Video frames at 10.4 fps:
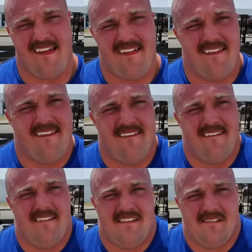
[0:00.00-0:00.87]
as
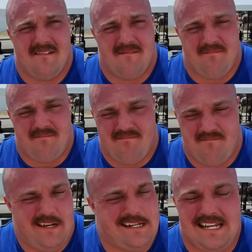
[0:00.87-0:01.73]
expected
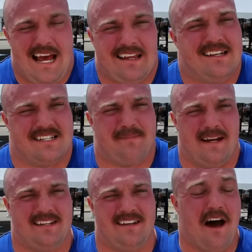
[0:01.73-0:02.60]
exactly as
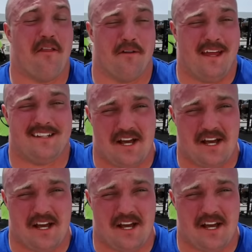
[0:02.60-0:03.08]
expected, other yeah. than